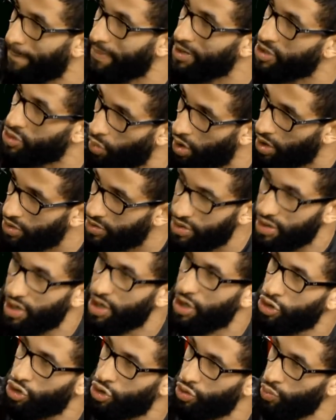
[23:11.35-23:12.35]
is what?
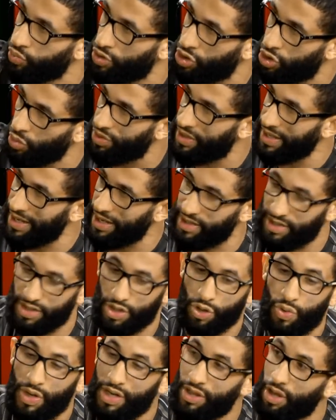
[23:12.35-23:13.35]
Two things.
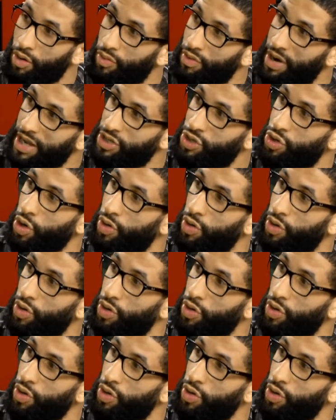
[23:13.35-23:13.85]
You either raise your